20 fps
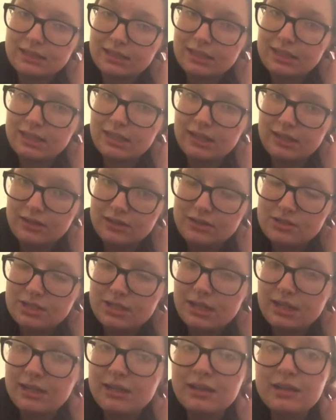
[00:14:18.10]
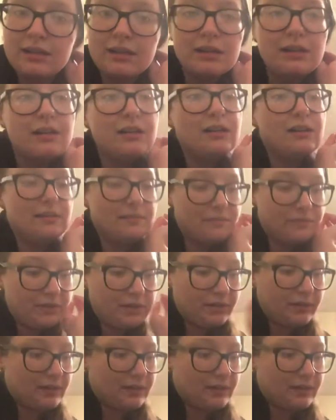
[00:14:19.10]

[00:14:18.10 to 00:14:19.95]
clean energy. Oh,